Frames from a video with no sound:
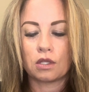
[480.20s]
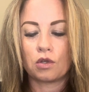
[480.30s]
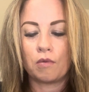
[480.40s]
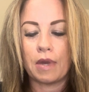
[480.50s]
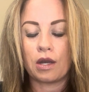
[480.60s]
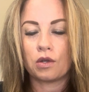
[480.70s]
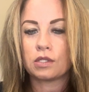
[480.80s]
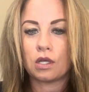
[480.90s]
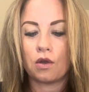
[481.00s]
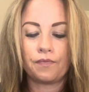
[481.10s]
a little better.
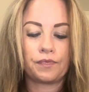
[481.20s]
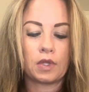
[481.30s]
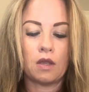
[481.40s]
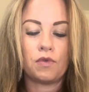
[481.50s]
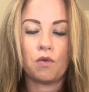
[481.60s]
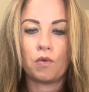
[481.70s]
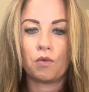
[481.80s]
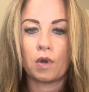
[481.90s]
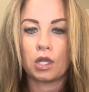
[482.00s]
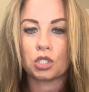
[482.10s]
So if you would
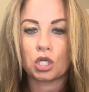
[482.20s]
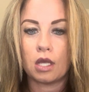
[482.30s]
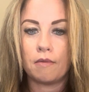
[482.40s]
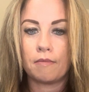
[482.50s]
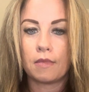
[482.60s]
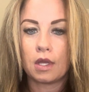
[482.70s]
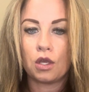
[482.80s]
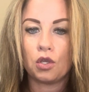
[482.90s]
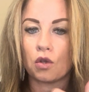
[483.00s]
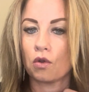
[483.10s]
want to trim
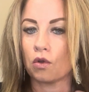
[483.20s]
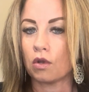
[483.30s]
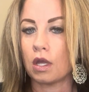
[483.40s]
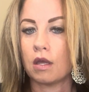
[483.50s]
your